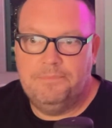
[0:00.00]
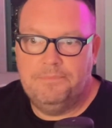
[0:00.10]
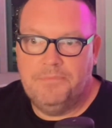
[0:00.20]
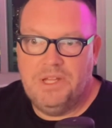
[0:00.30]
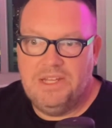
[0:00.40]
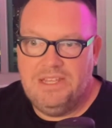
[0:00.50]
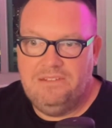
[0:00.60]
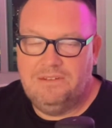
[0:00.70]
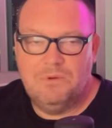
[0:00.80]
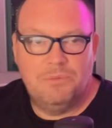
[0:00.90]
but
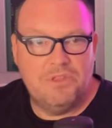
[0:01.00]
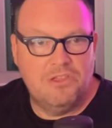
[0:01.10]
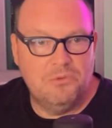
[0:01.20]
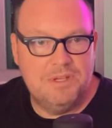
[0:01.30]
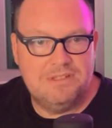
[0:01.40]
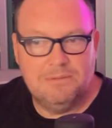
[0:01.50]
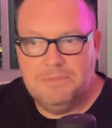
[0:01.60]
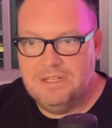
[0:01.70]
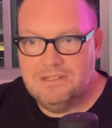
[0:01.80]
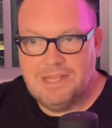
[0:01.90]
he's the one with all the
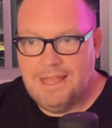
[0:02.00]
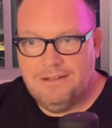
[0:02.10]
wisdom, and it's kind